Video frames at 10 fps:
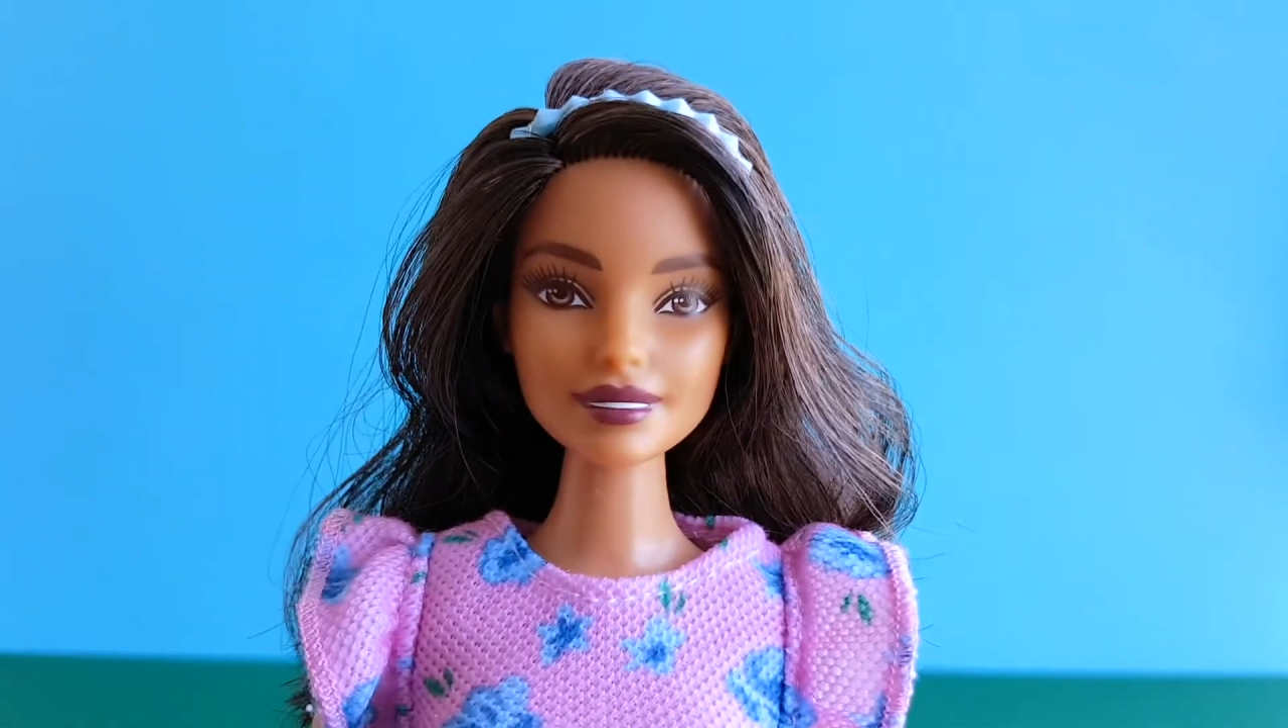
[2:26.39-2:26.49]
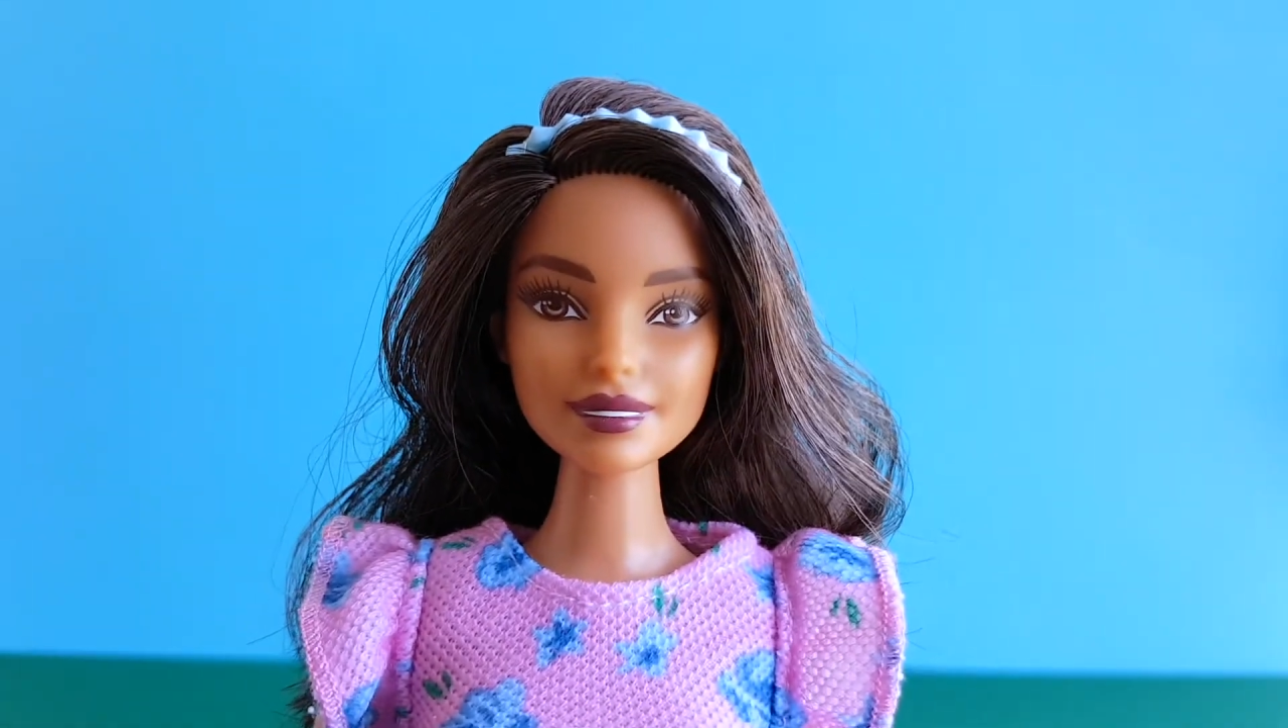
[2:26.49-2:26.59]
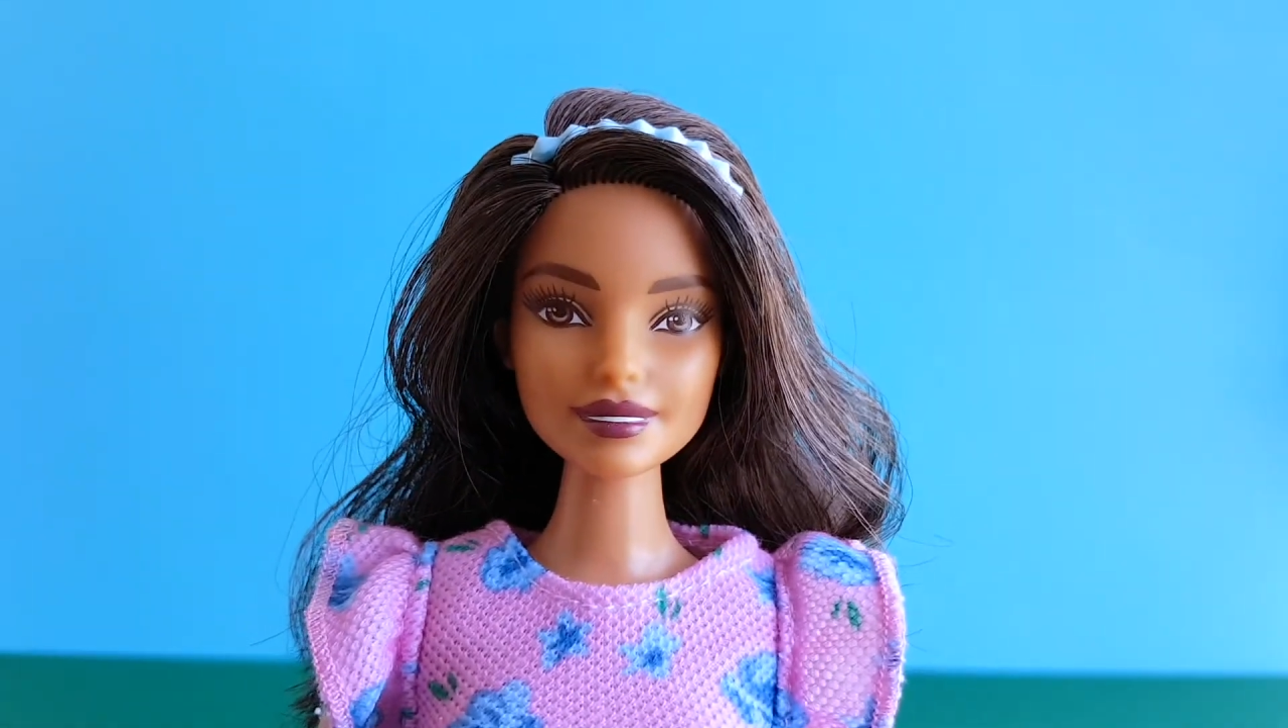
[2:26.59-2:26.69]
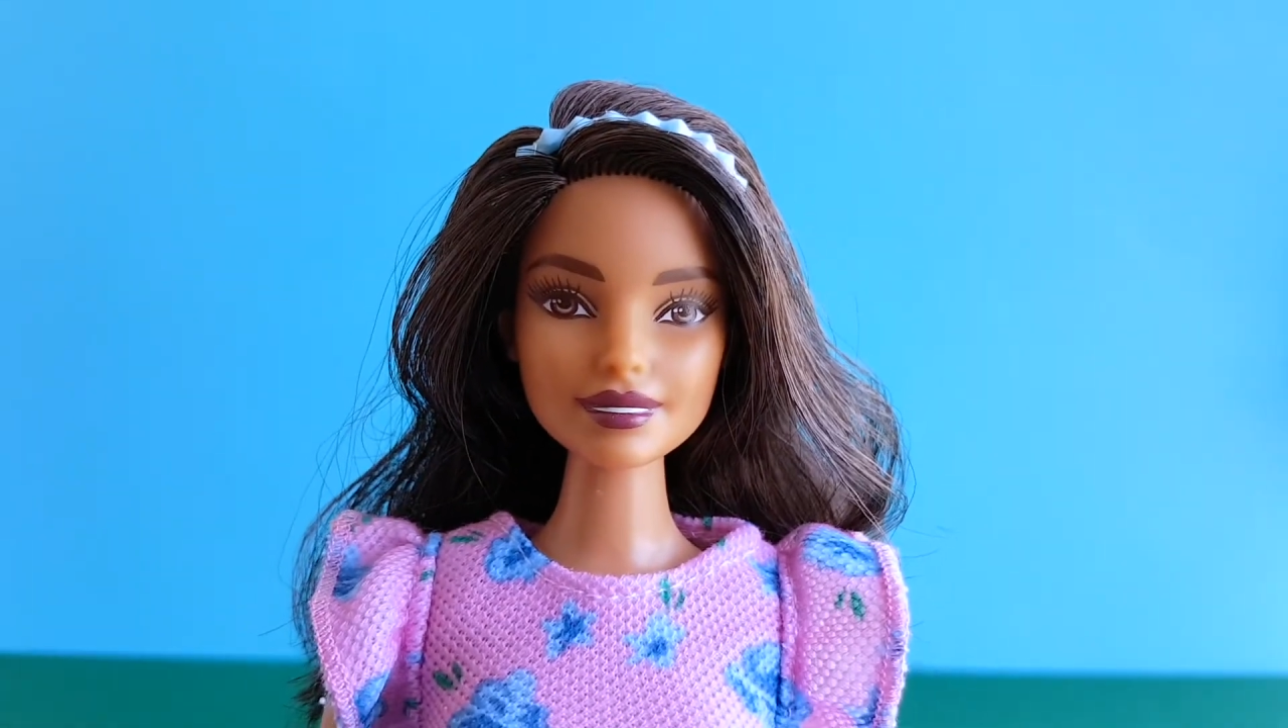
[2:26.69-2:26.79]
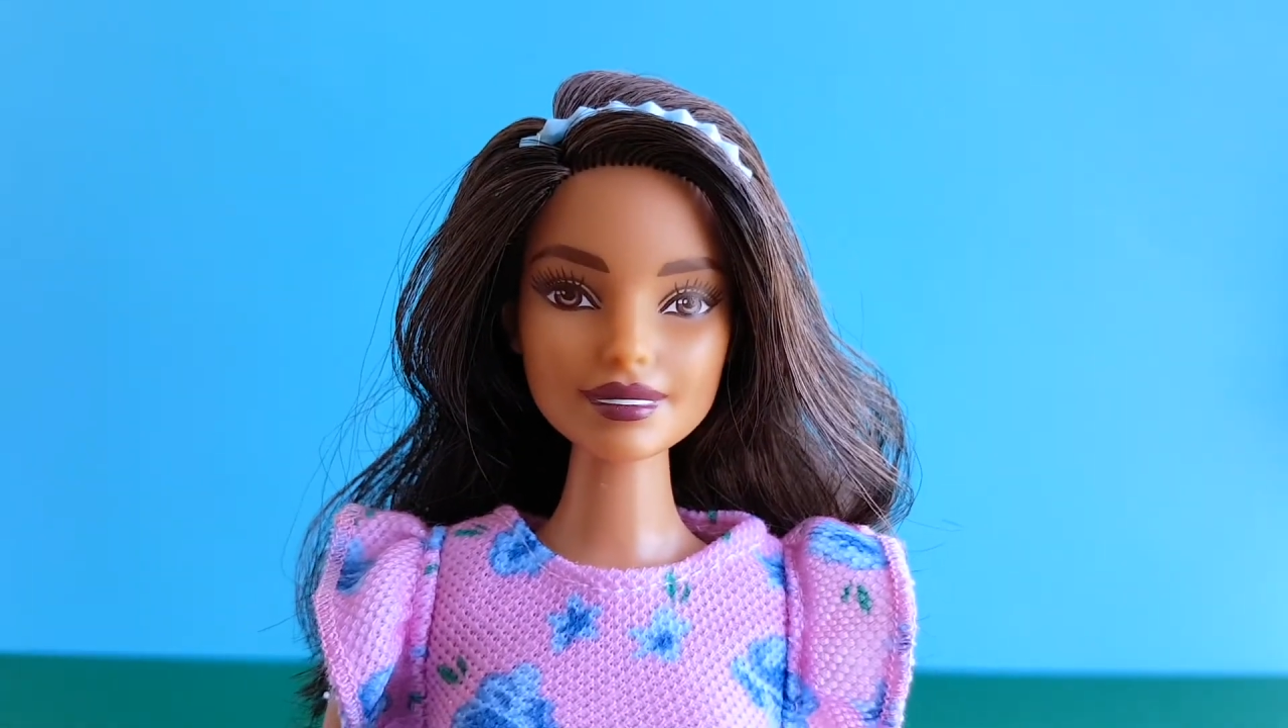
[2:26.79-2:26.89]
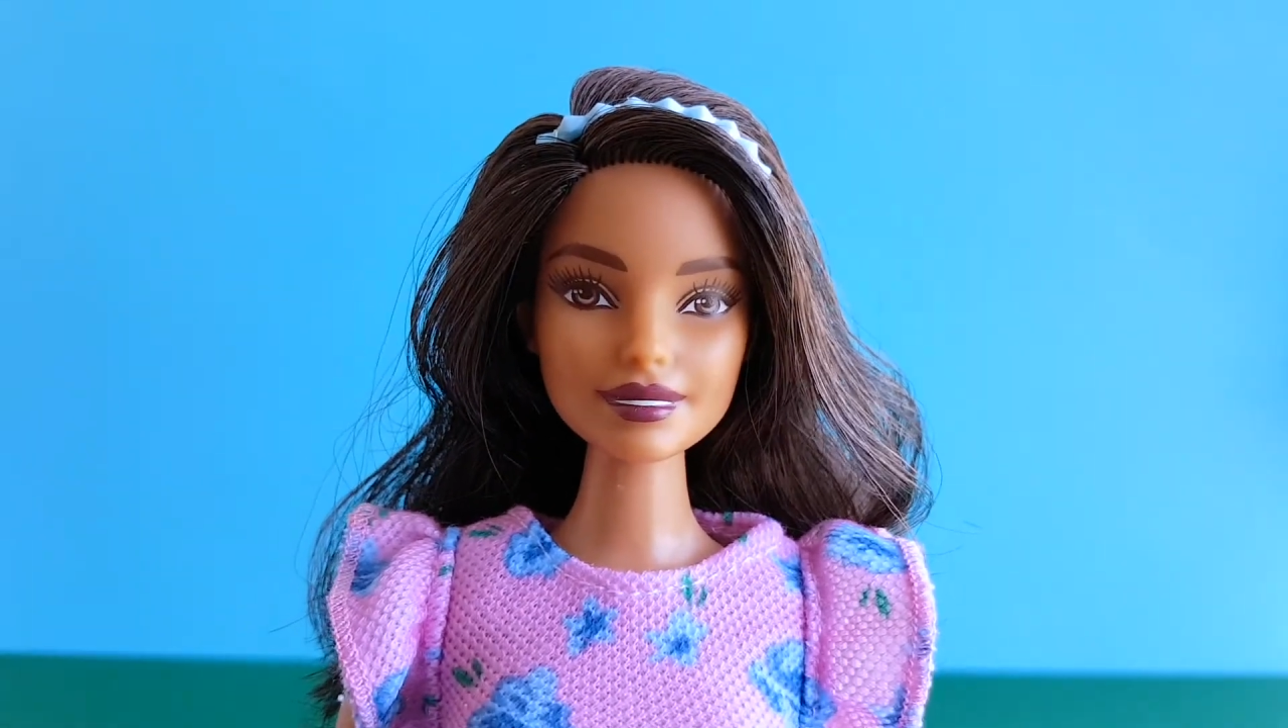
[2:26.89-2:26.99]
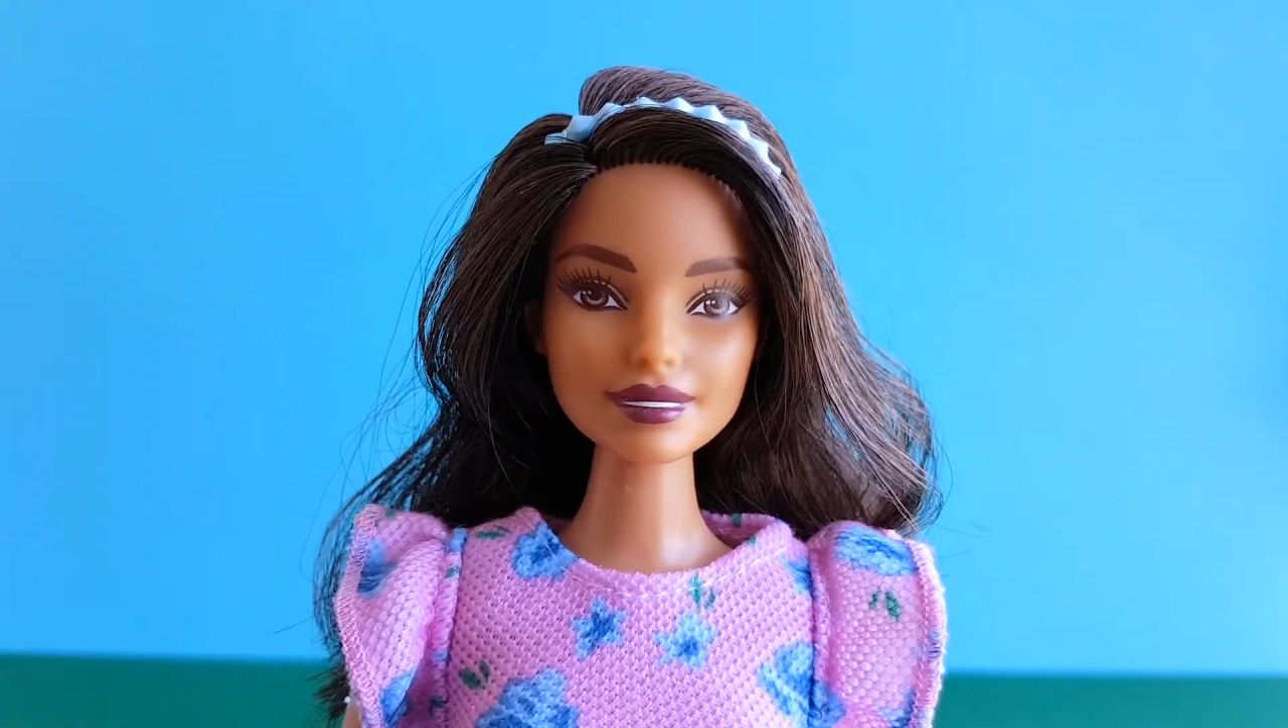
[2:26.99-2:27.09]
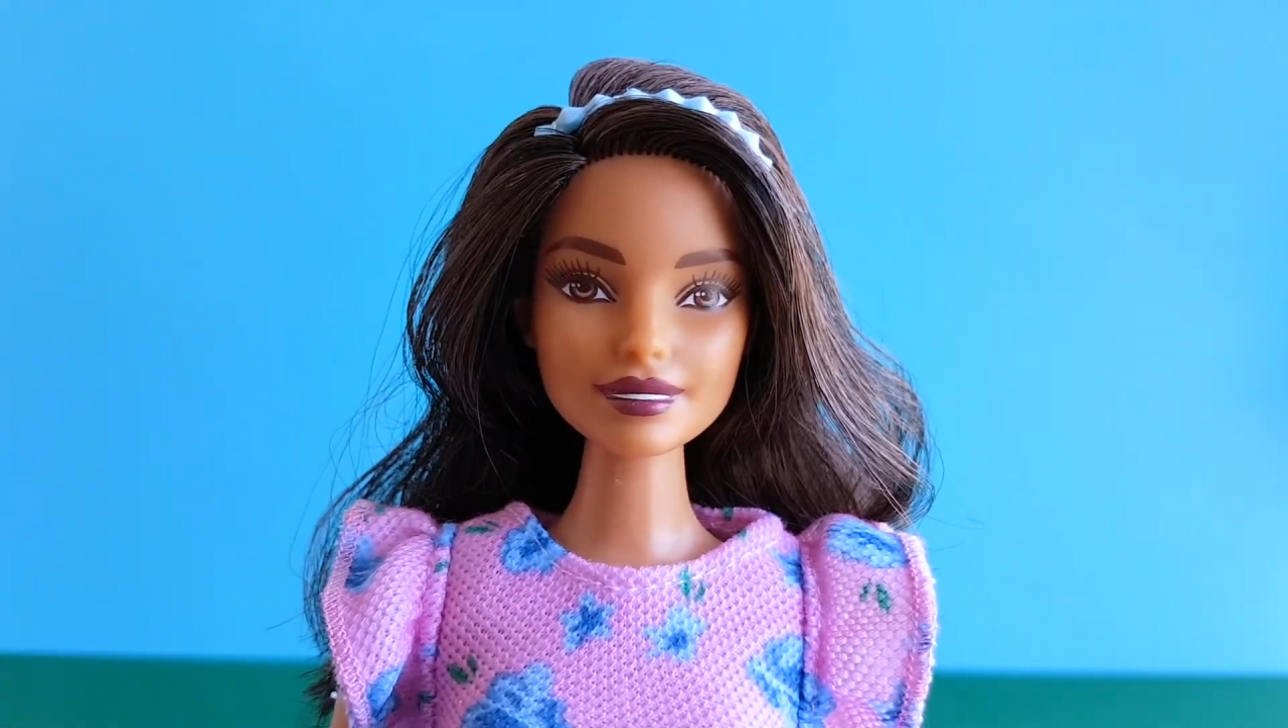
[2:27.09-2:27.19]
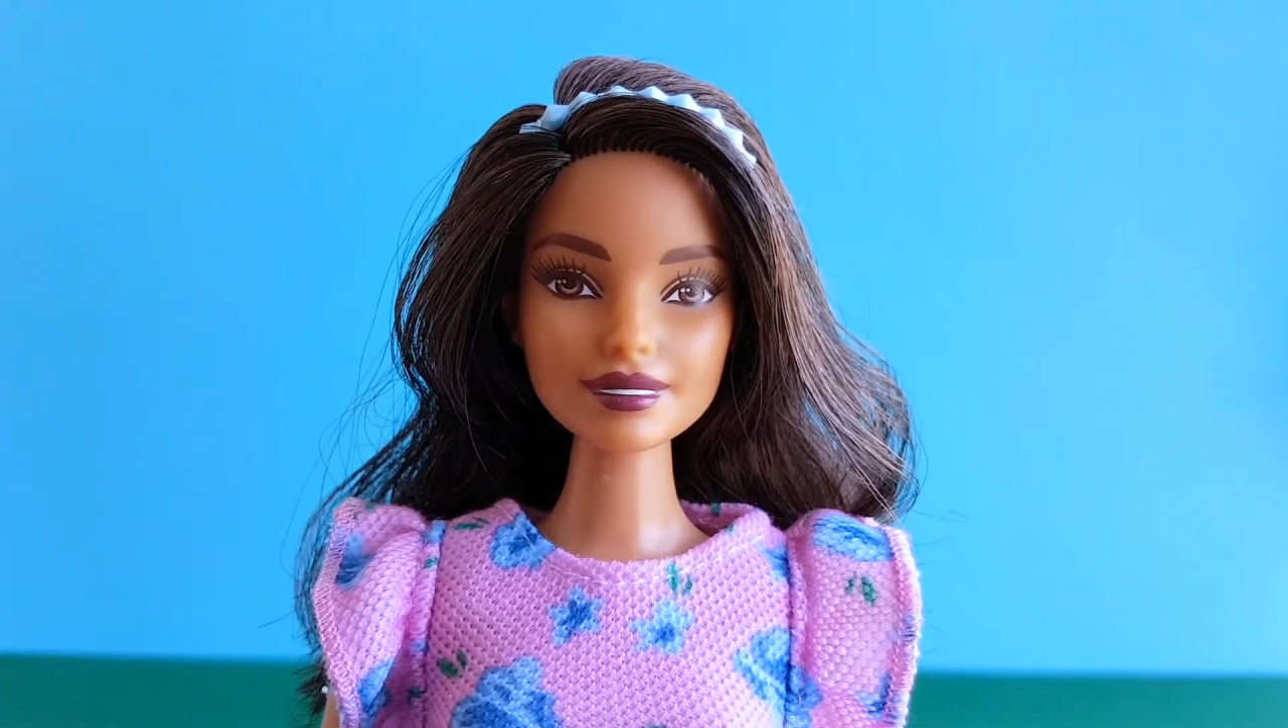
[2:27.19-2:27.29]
and body,